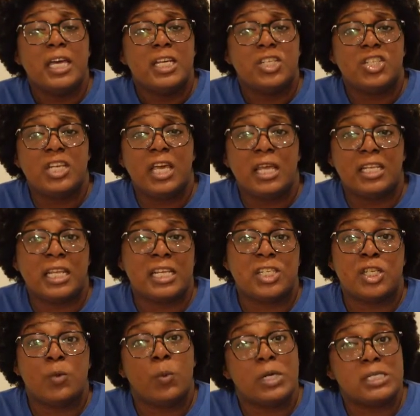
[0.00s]
she, that
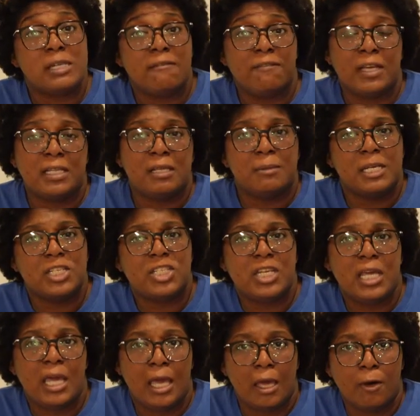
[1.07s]
she wasn't a victim, that
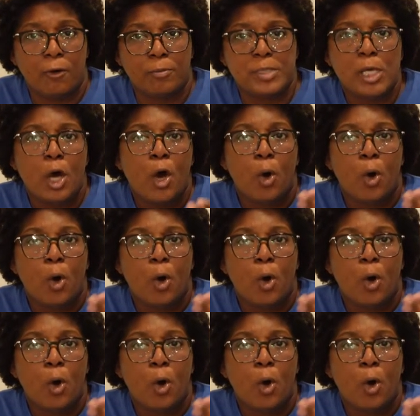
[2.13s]
she helped